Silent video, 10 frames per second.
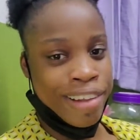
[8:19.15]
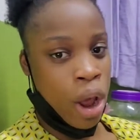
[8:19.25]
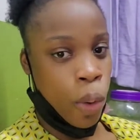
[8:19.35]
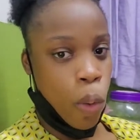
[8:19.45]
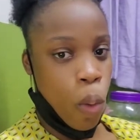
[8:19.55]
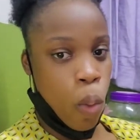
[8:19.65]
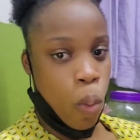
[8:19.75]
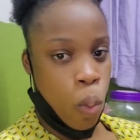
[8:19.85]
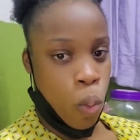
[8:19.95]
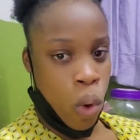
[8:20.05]
not
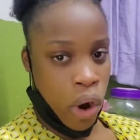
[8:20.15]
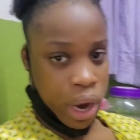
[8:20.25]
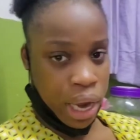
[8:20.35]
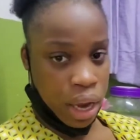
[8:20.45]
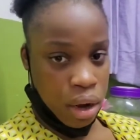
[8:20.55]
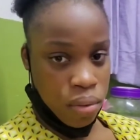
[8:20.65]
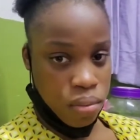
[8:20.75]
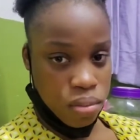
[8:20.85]
working.